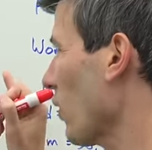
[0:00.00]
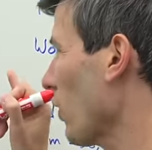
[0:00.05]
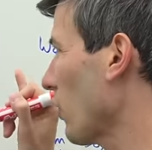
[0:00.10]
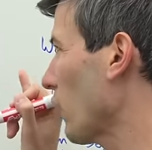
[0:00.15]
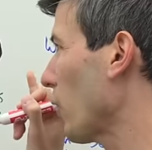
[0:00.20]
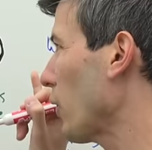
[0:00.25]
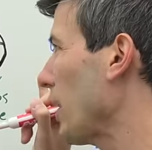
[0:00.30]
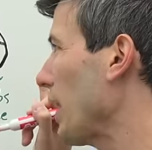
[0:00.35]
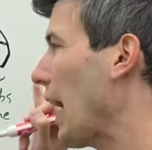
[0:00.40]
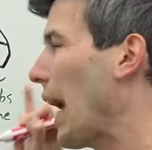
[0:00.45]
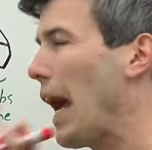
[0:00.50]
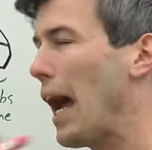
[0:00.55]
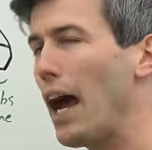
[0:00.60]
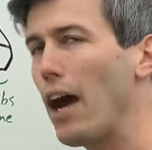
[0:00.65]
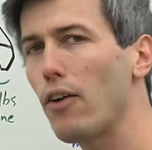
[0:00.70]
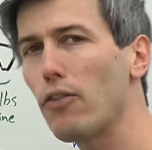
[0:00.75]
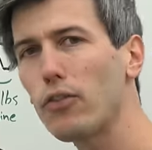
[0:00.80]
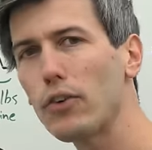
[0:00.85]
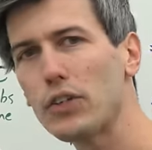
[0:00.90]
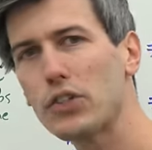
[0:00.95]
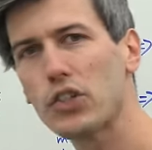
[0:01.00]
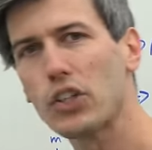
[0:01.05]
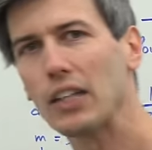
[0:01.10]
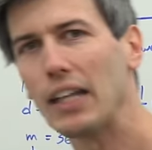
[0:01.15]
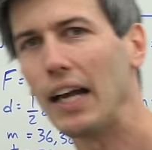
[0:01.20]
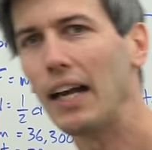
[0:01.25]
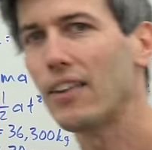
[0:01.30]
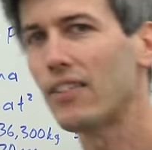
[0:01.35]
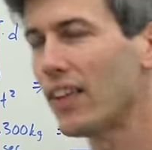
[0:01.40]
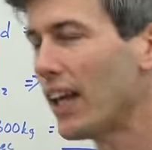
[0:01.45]
So the average
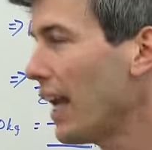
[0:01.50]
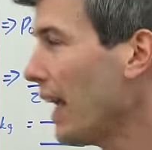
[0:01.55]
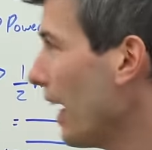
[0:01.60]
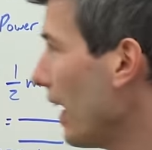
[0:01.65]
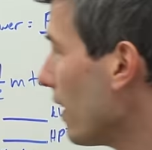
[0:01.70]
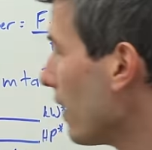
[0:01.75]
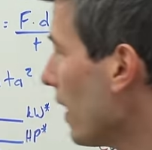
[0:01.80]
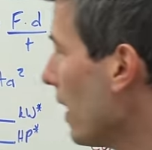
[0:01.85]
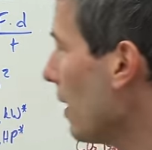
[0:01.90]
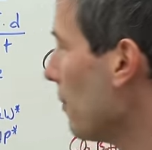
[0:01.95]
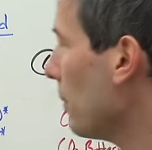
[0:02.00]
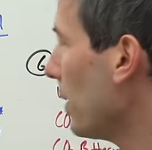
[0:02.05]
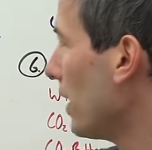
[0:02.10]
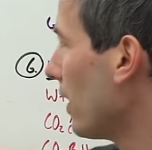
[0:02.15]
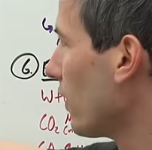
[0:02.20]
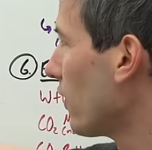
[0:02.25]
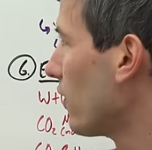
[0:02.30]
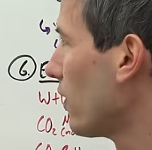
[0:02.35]
class 8, meaning